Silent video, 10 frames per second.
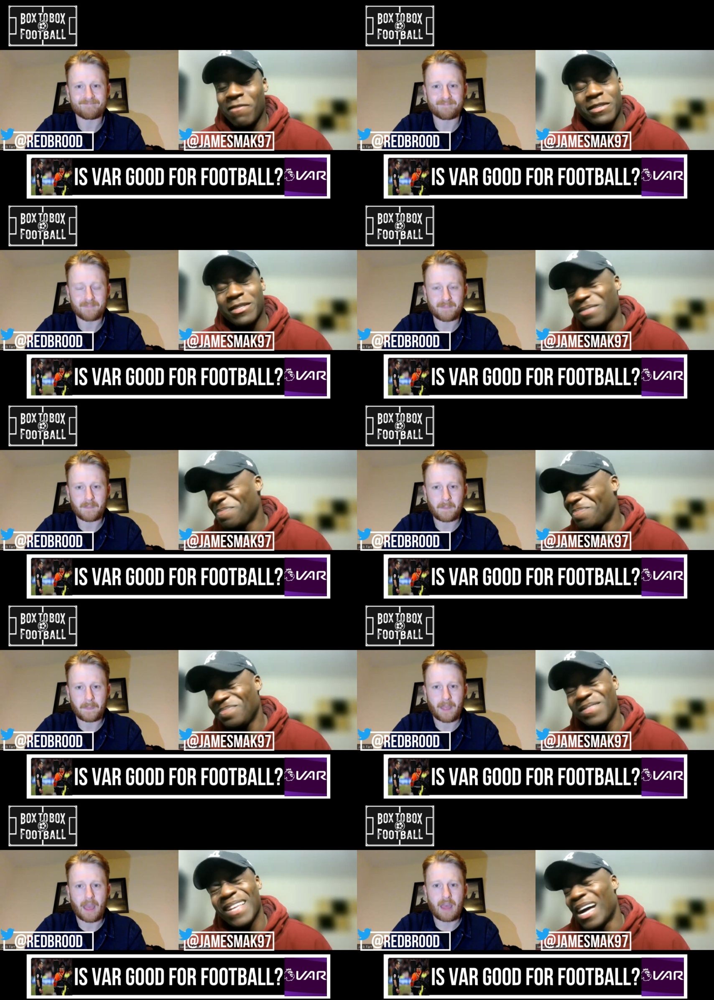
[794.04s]
Speaker 1: if it's
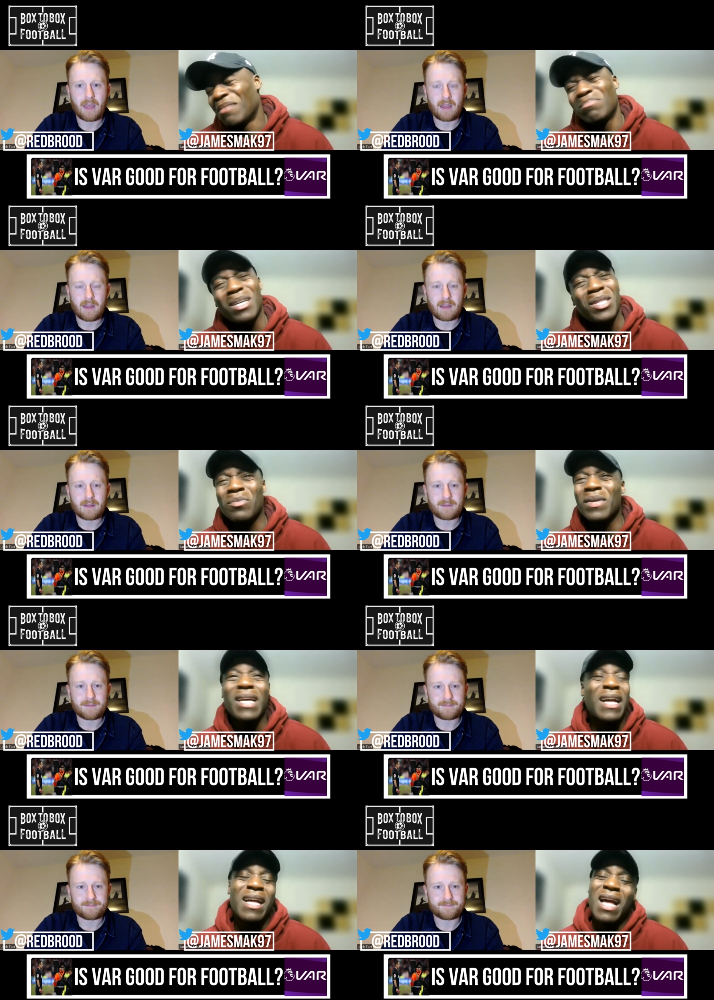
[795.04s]
no, I
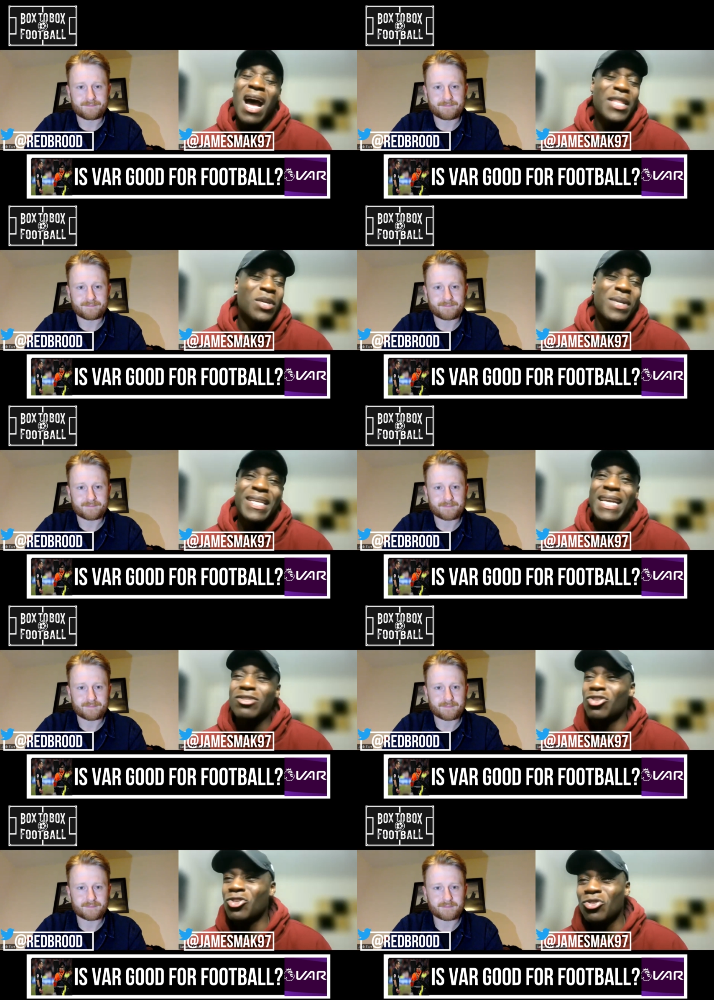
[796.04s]
don't really I I don't want
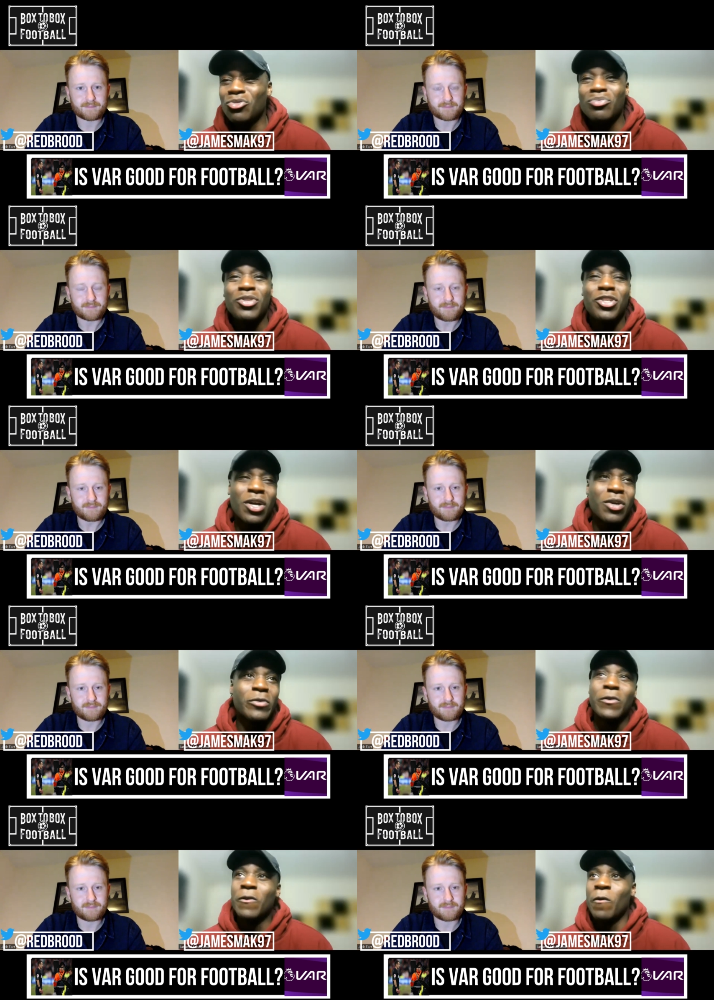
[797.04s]
to get too you
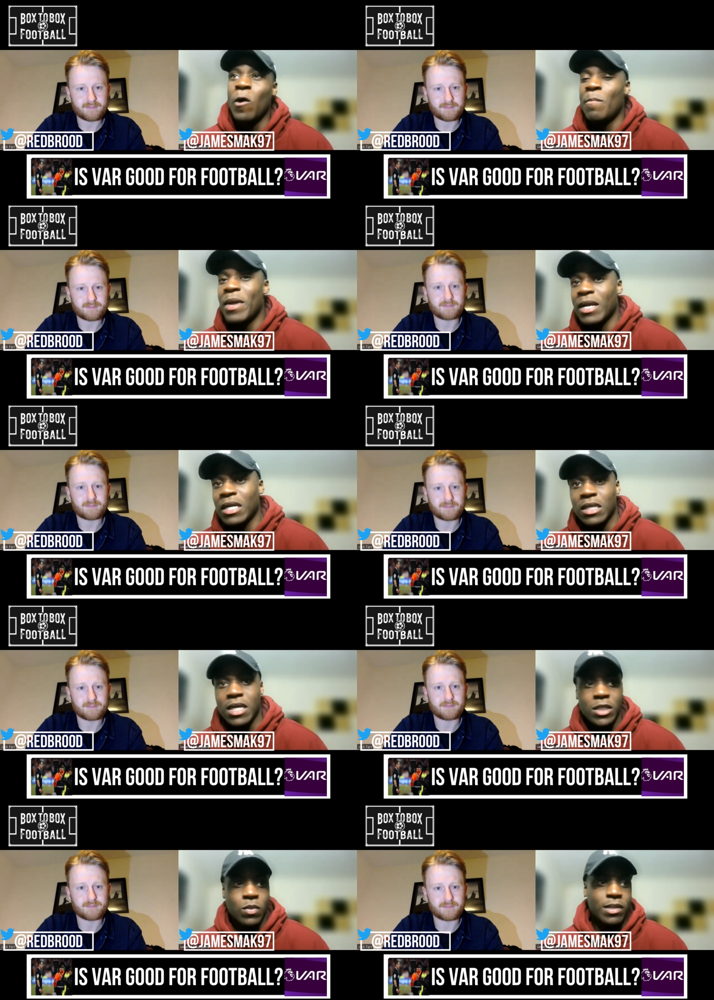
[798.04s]
know
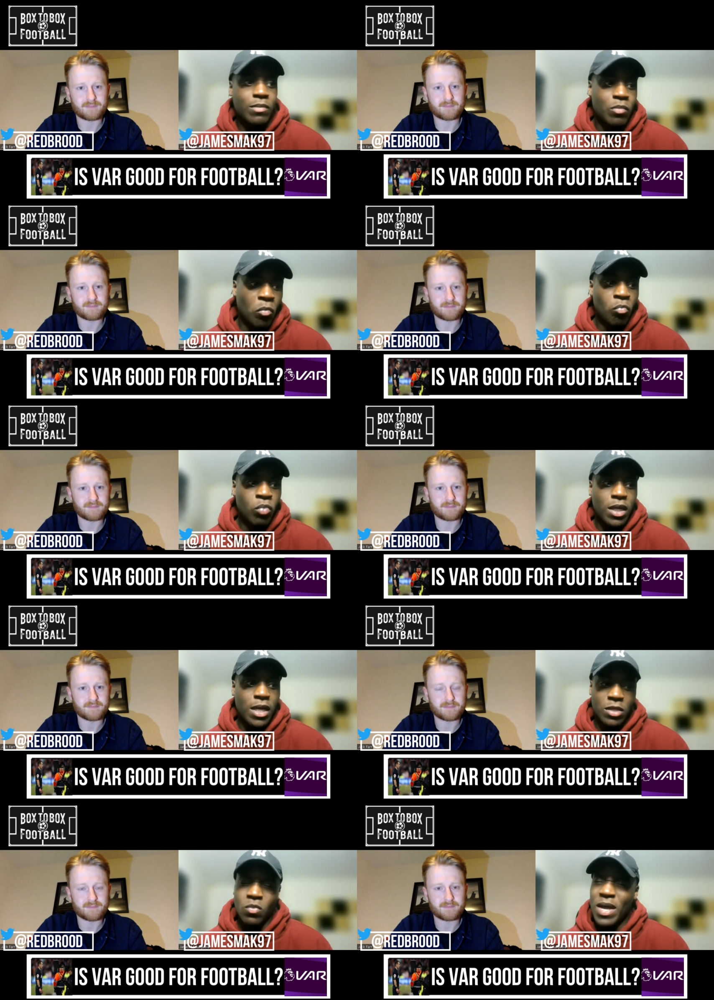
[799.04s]
Americanized with
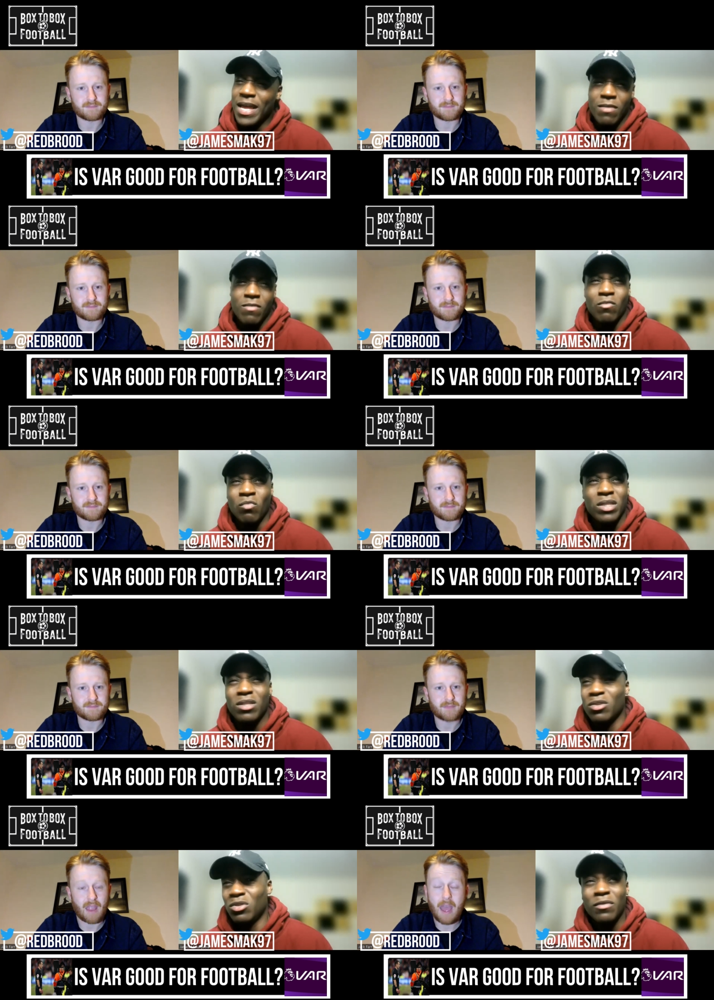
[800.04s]
with like the
Speaker 2: way
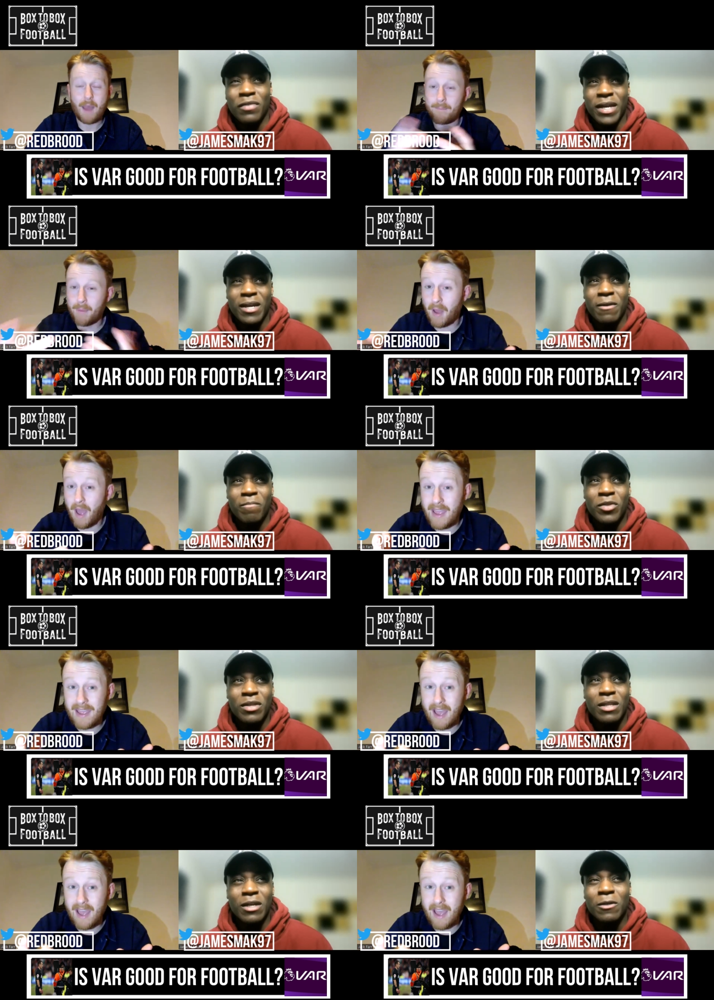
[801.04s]
we do stuff here. Uh,
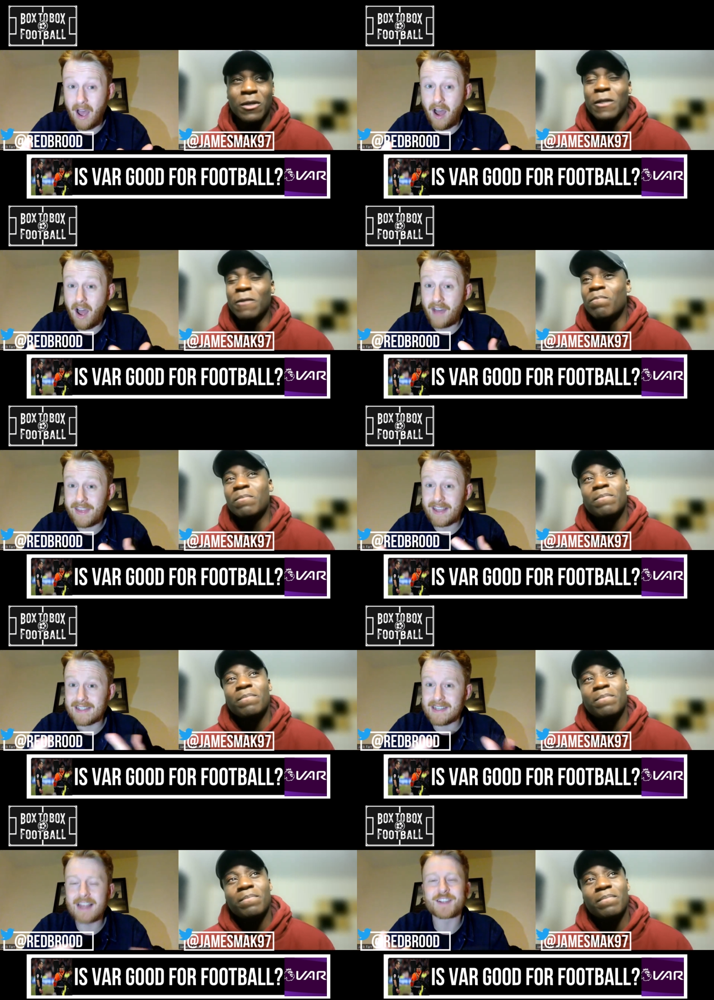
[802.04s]
it, you know, I,
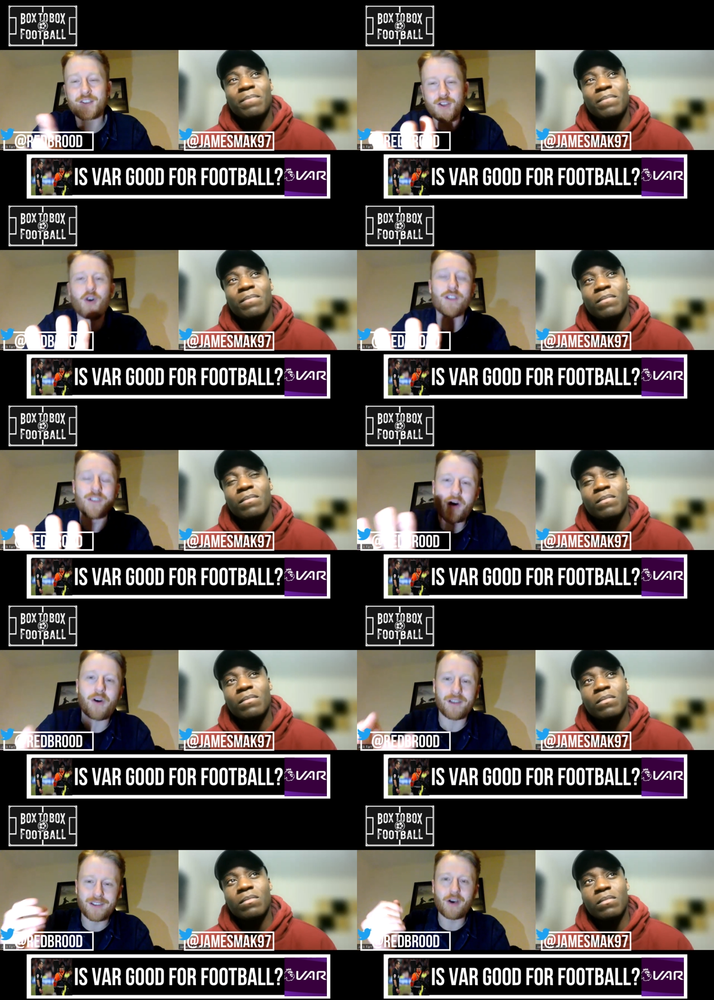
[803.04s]
think it's less not
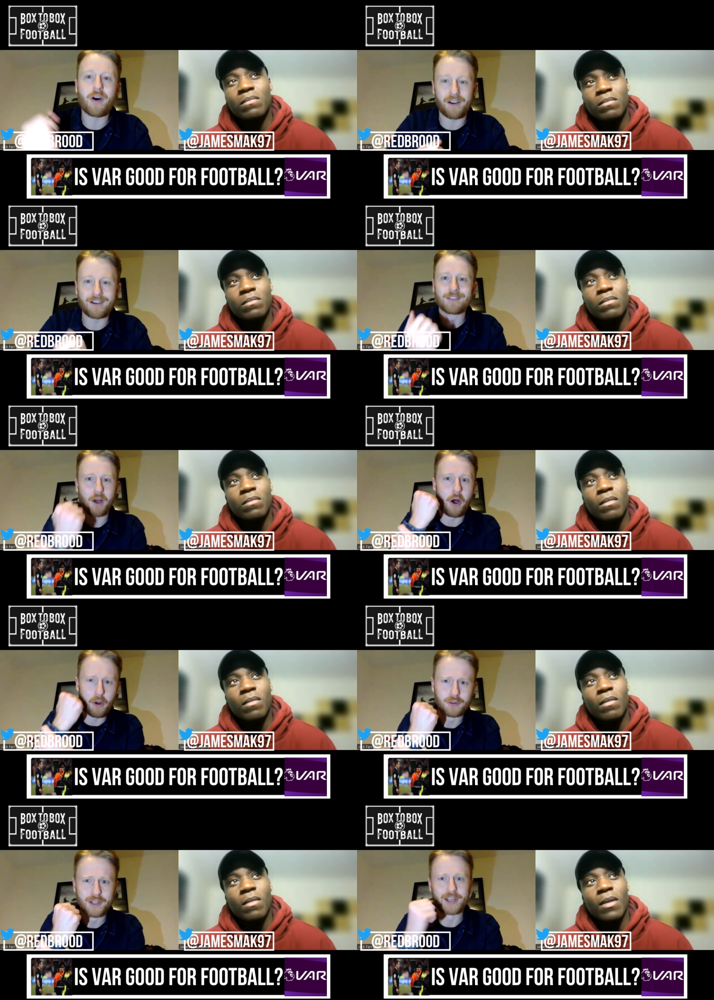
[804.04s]
not not
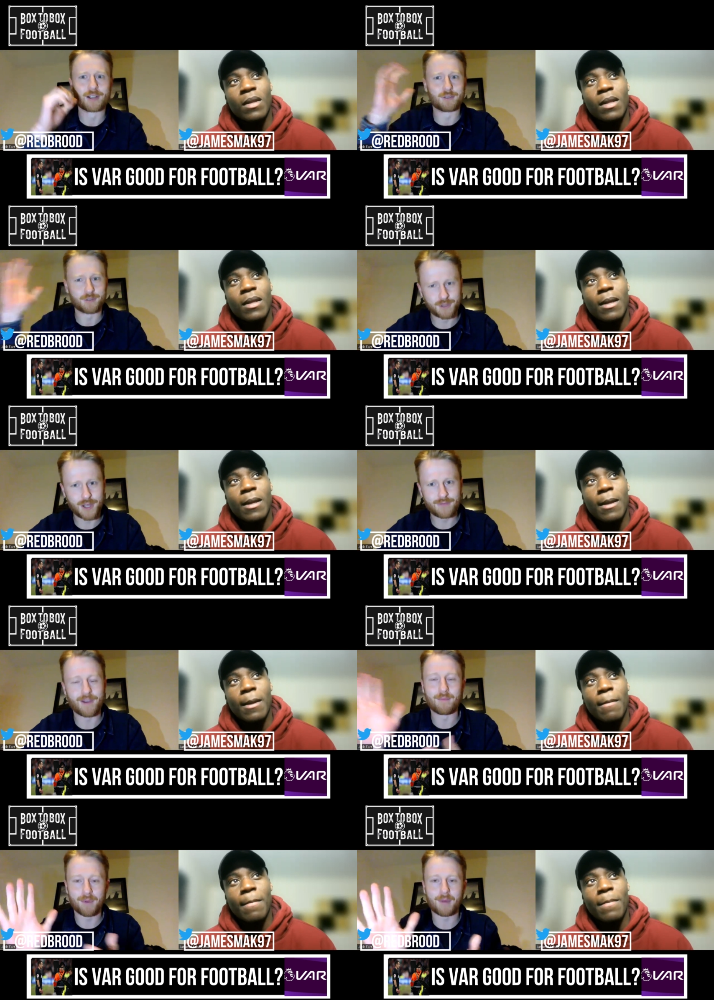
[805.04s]
holding defense blah